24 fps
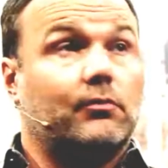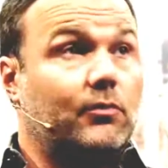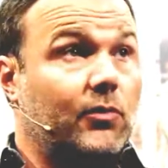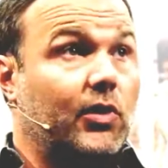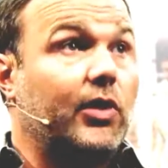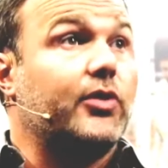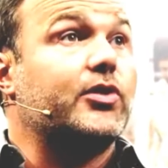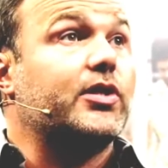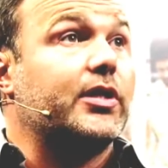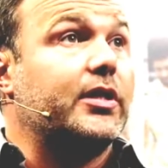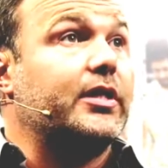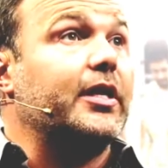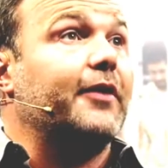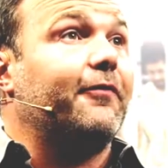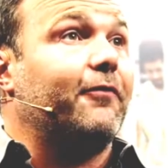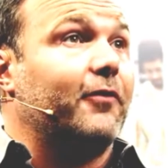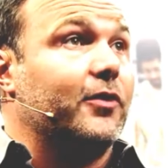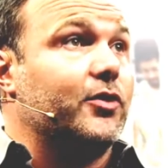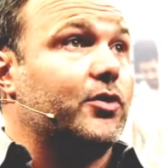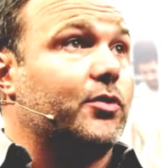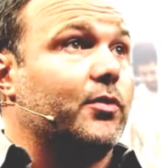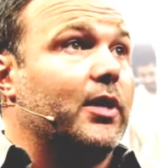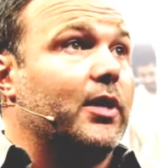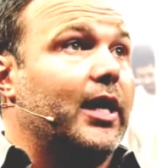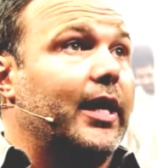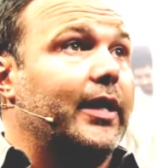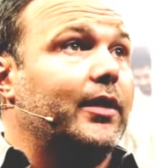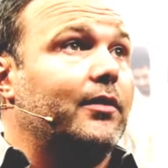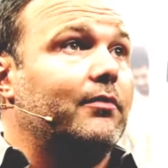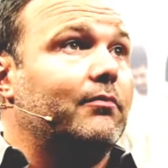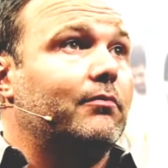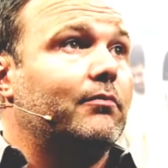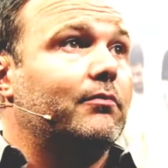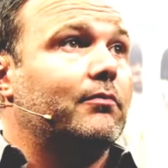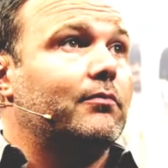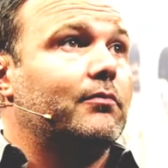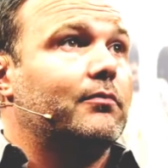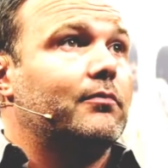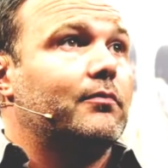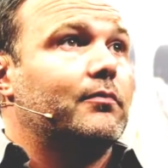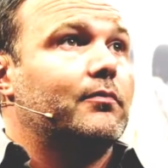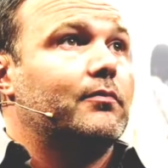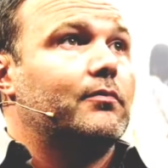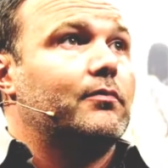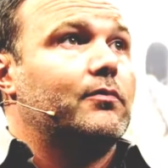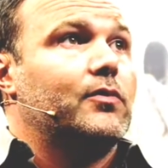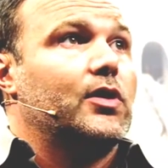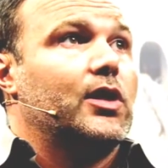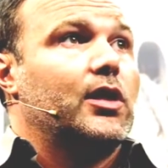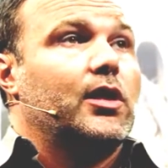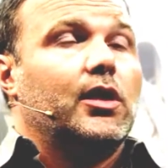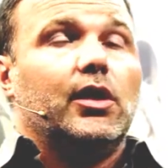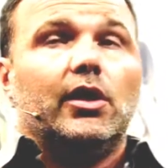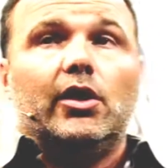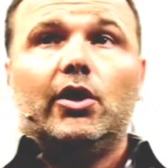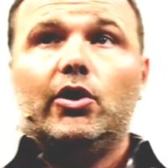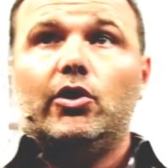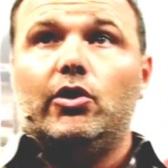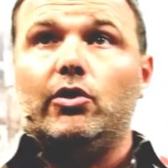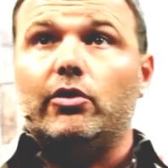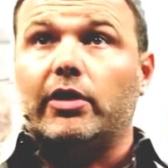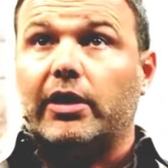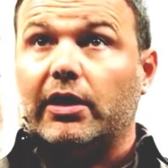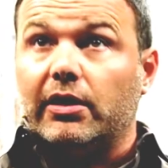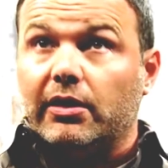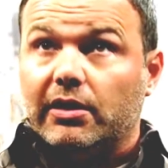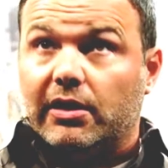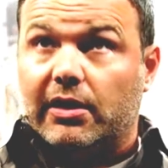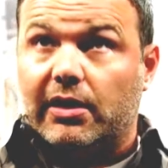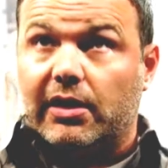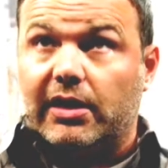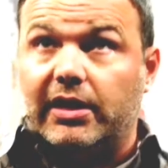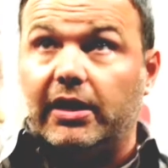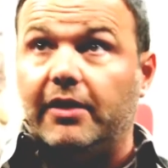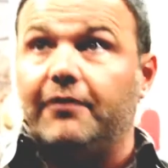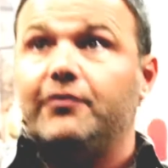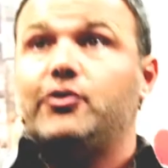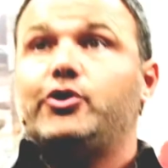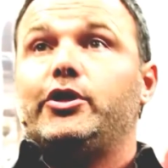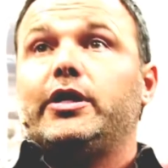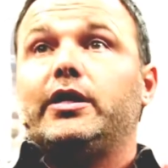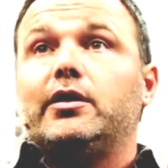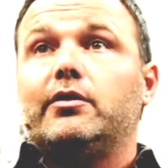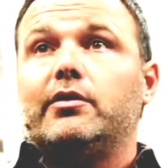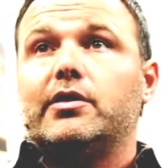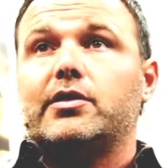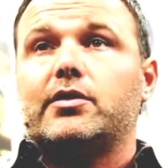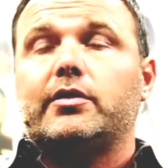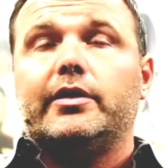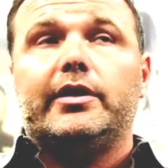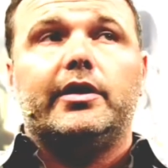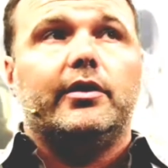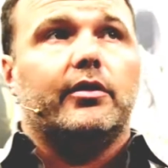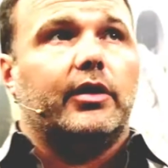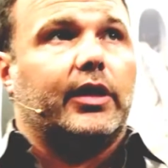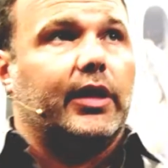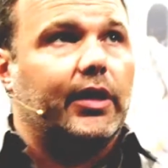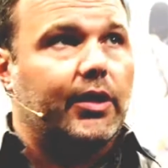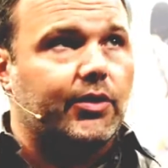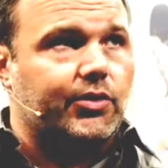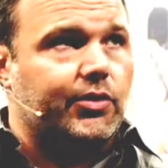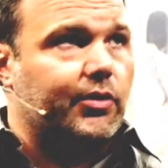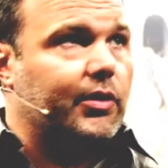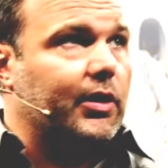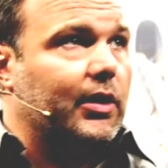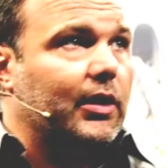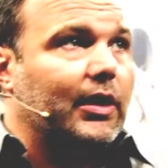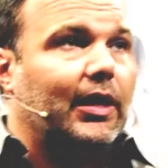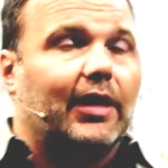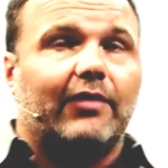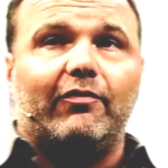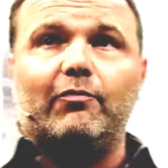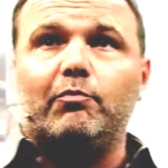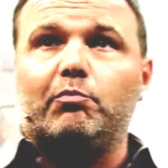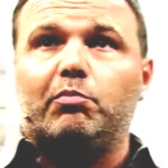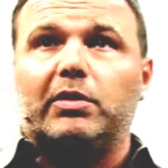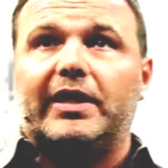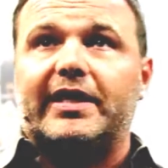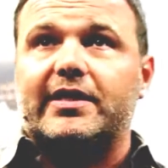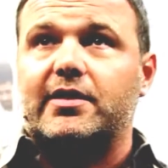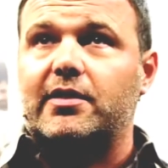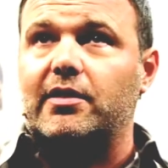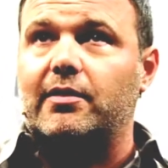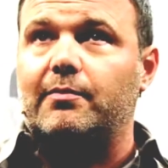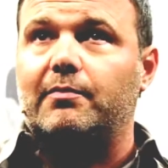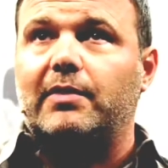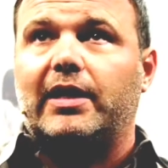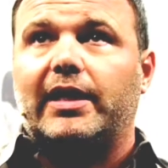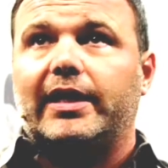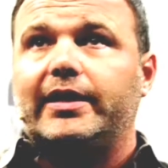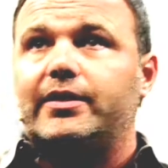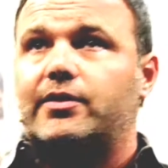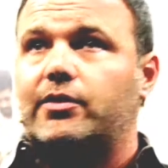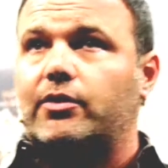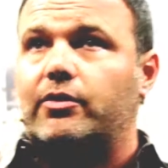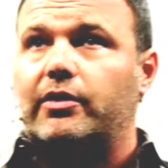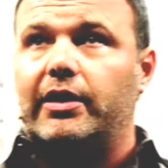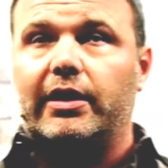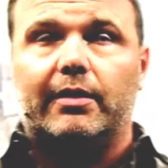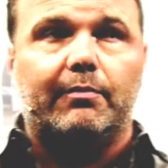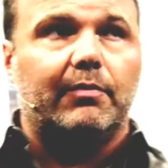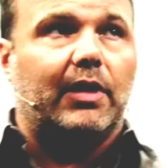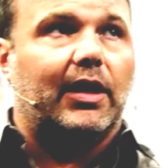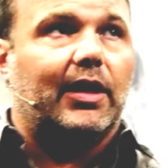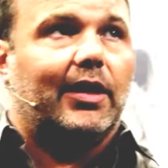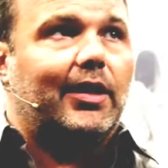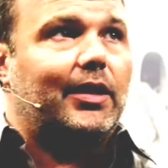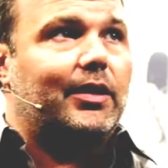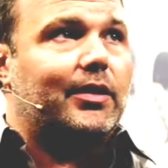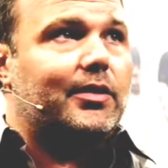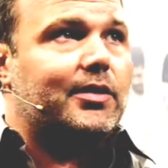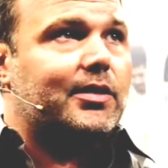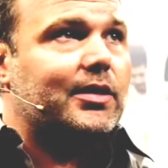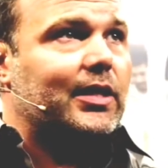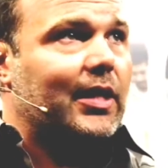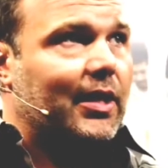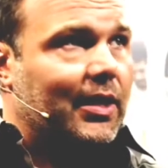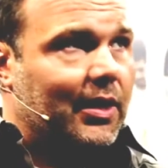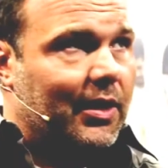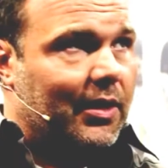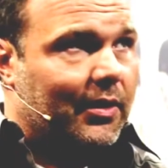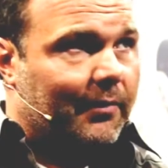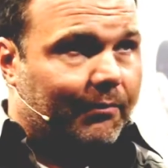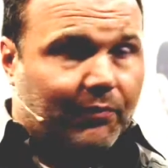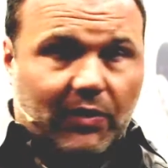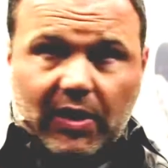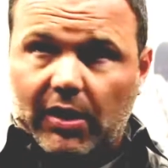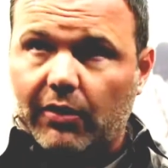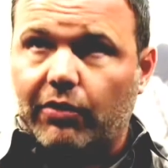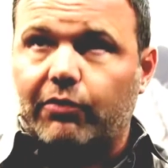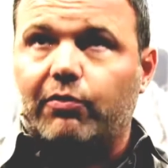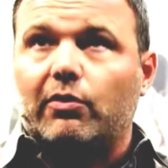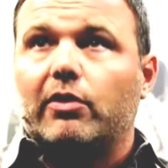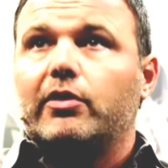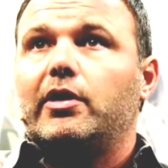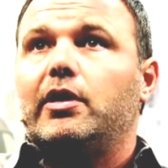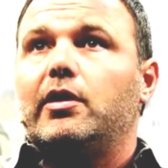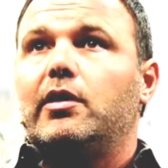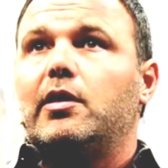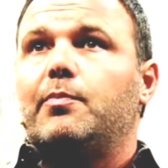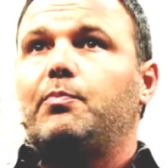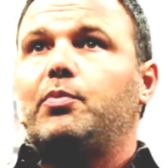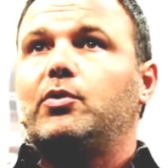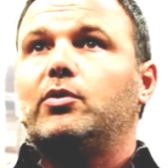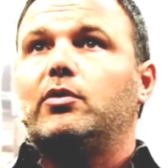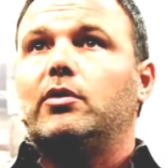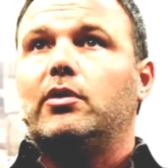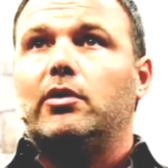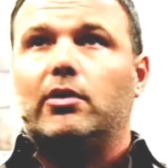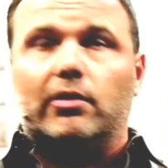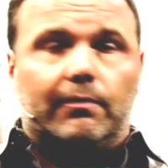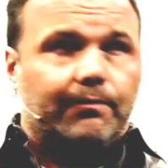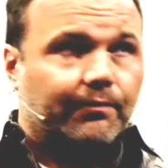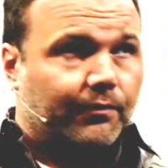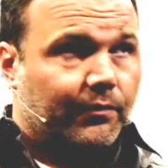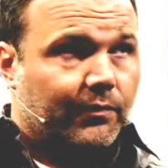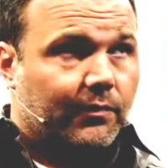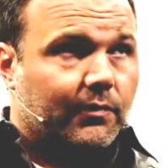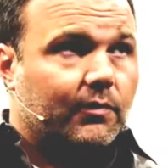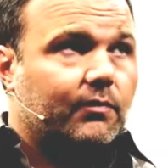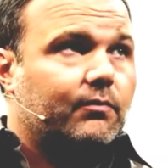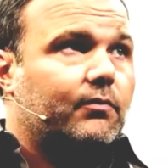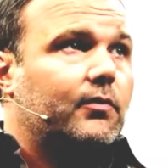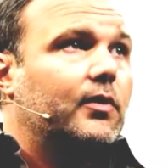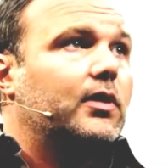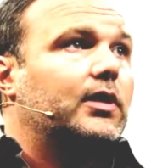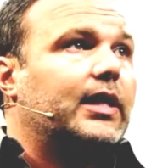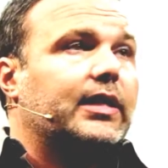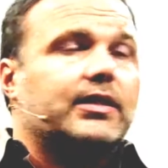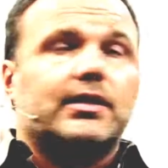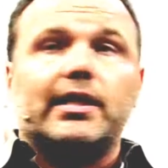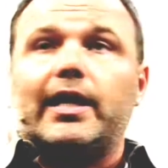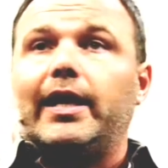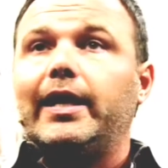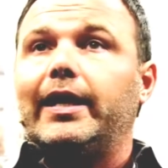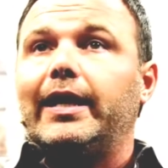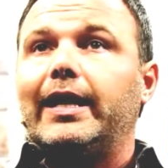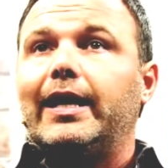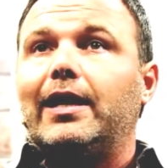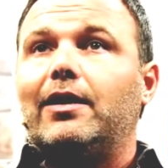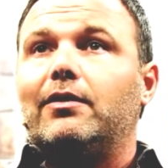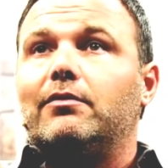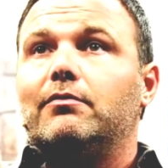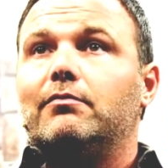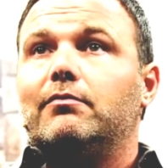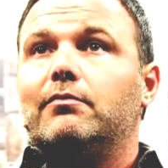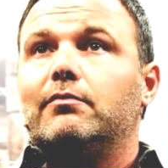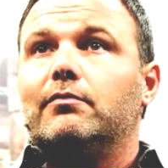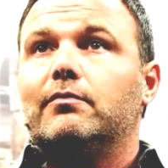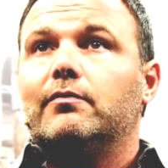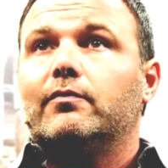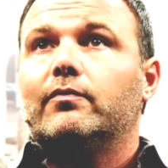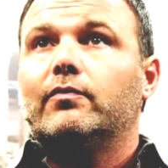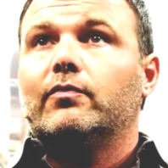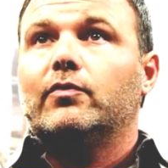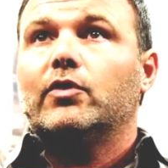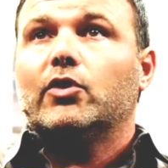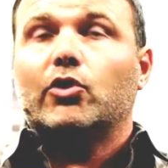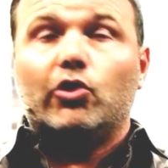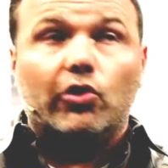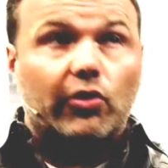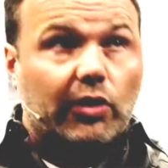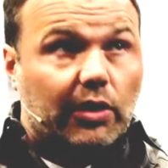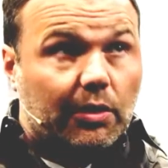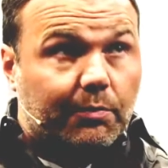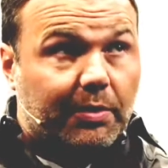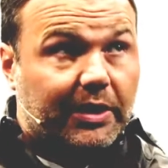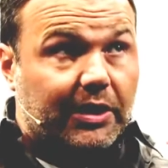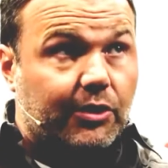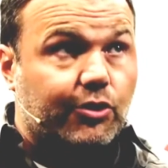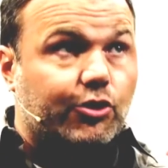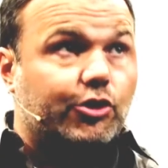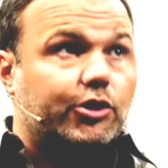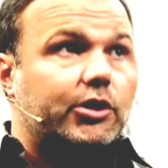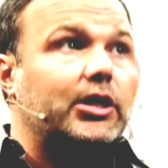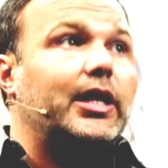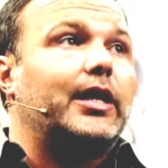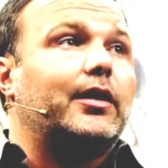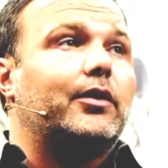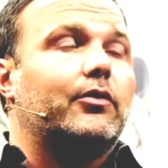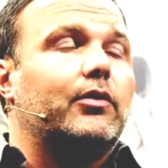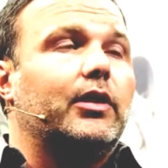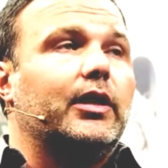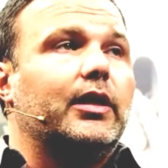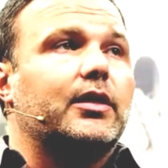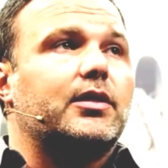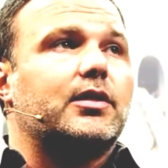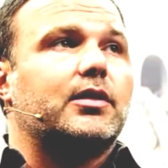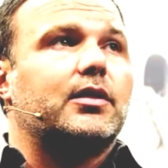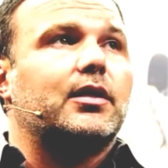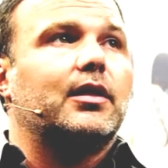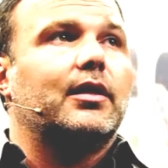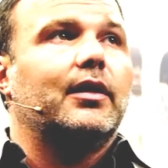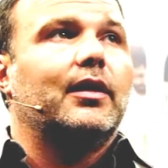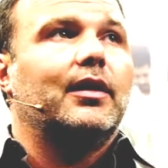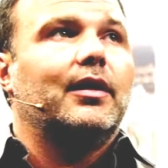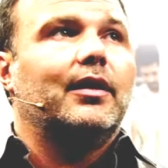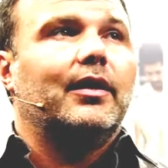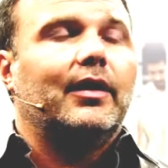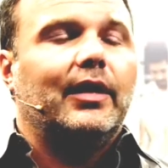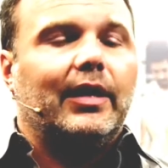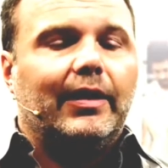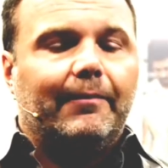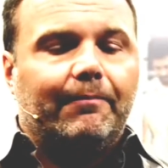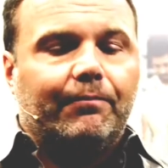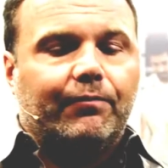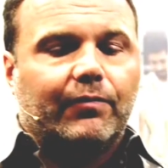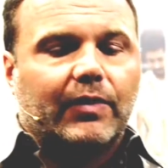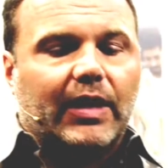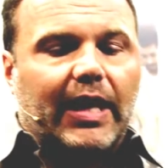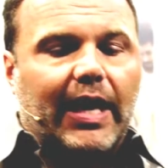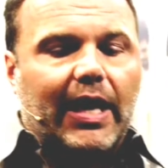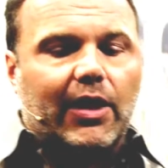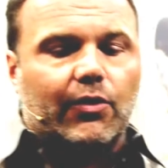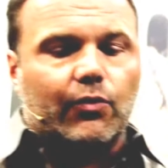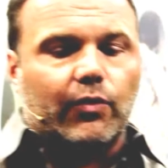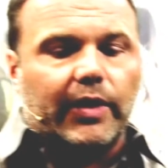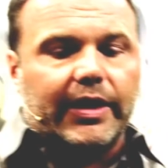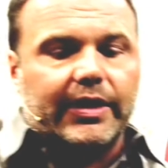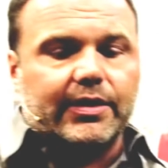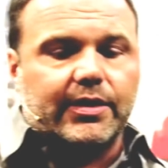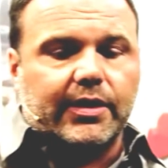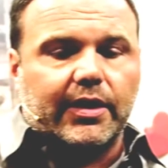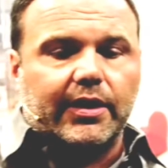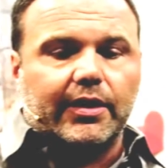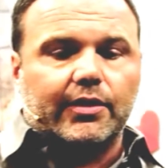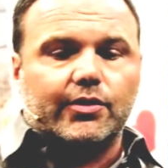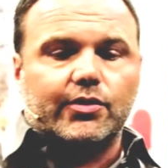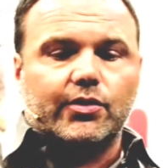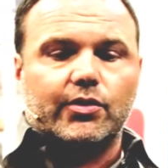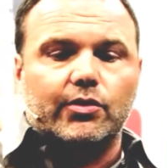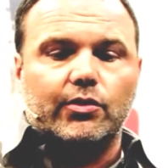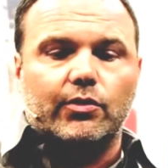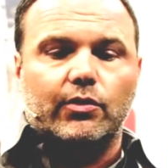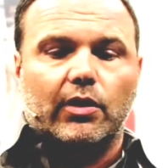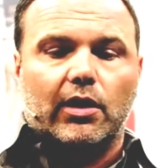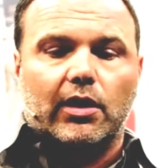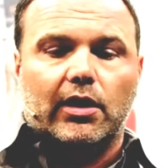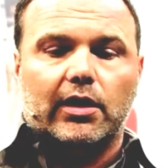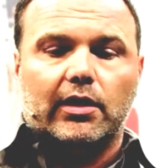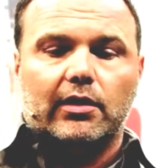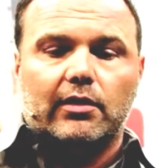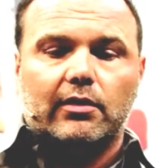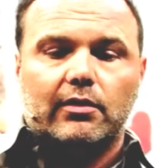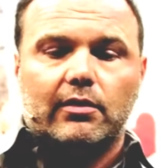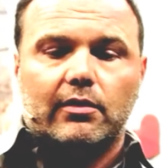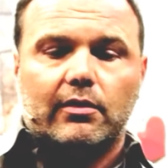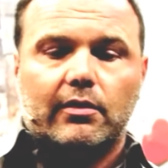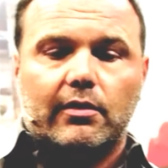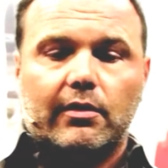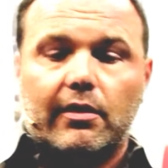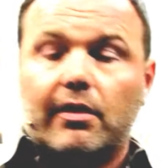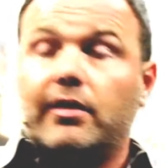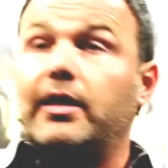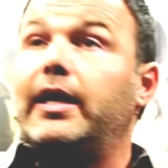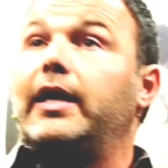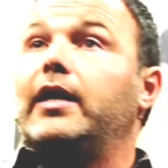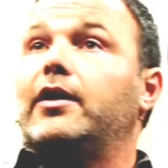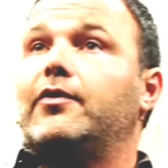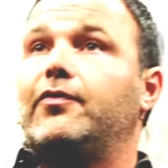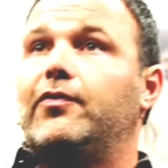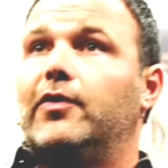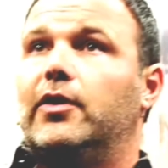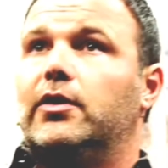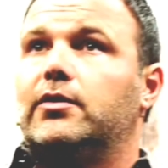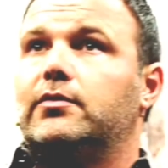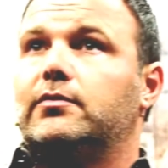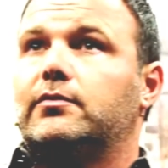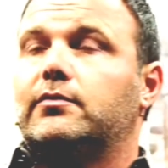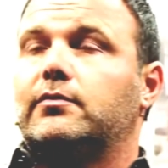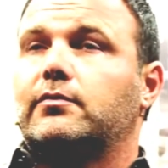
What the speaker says: There's a difference, right? You can give generously to your kids. You can love them, bless them, ice cream, hugs. I'll throw you in the pool. Let's hang out. You can be generous and raise kids who are thankful